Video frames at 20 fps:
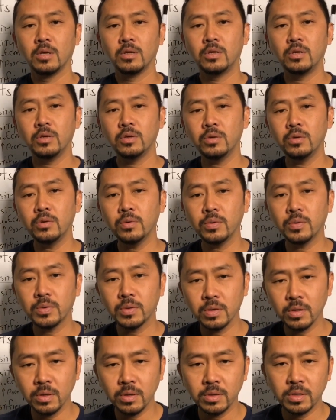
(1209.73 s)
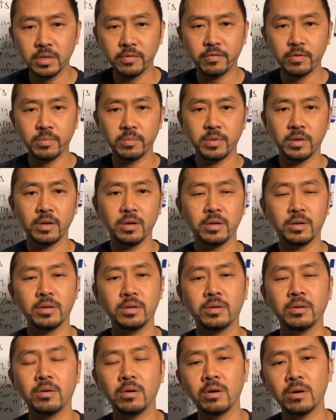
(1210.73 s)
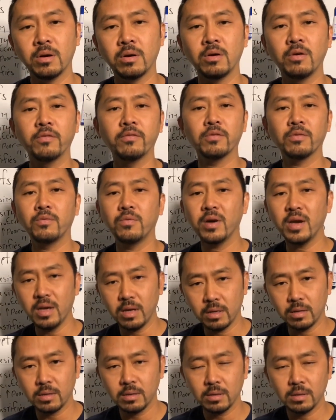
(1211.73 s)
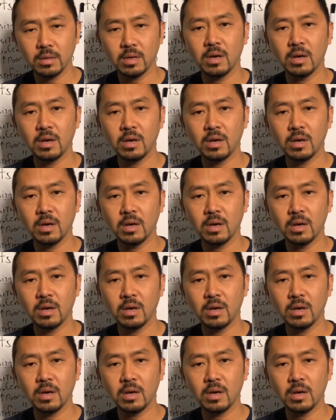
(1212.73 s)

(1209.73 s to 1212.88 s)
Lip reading: 2/3 of Americans are overweight.